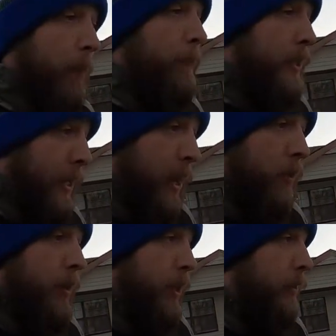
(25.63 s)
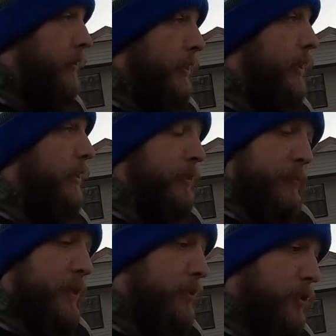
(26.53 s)
up and down, and, and it's
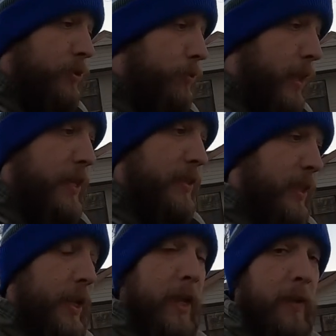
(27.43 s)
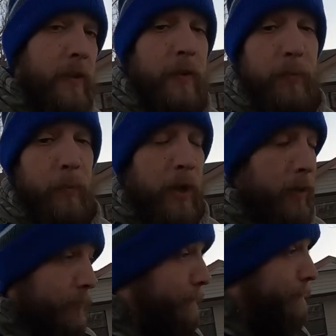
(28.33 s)
been just crazy. And, well,